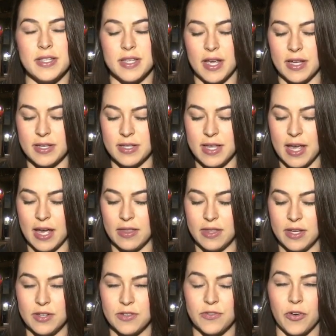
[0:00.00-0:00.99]
says
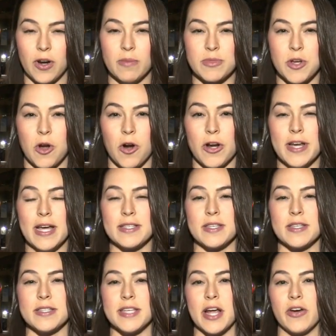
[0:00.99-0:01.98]
that these firms aren't
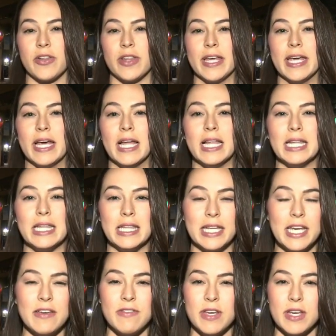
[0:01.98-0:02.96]
necessarily
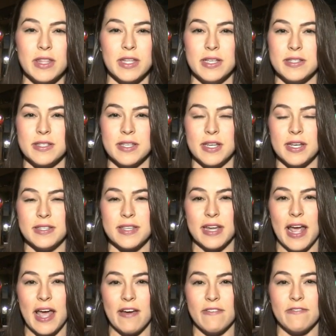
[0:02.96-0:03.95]
leaving these cities
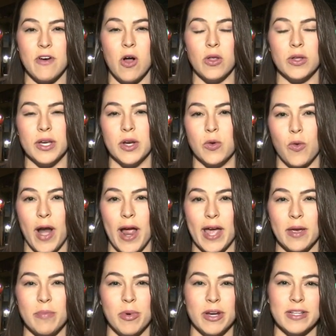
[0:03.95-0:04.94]
that have fallen in
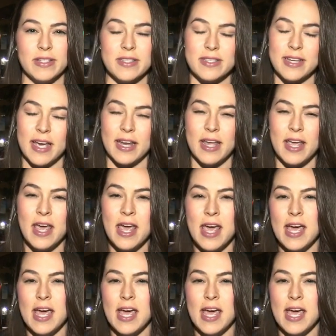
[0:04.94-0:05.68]
rank, but instead,